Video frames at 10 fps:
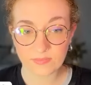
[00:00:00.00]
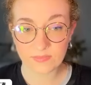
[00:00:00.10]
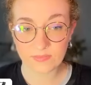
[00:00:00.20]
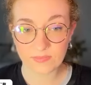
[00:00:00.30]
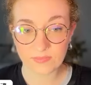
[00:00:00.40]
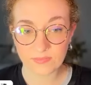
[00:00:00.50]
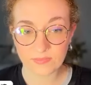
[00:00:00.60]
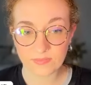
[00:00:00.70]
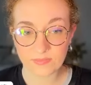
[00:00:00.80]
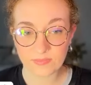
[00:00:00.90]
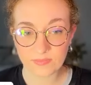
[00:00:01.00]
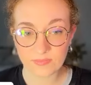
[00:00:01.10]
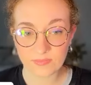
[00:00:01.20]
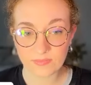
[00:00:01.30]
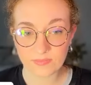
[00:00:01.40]

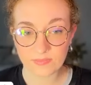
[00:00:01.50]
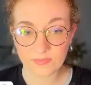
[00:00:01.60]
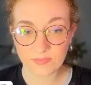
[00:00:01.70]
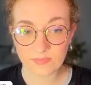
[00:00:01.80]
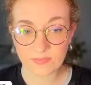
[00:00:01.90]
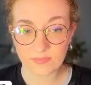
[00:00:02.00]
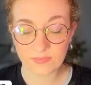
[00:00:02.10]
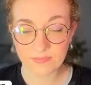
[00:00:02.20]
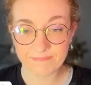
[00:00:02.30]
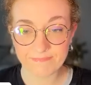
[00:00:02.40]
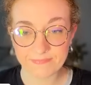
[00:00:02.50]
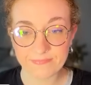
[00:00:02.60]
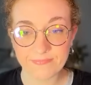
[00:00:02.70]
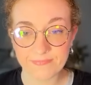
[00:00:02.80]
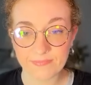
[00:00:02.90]

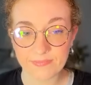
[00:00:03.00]
(silent)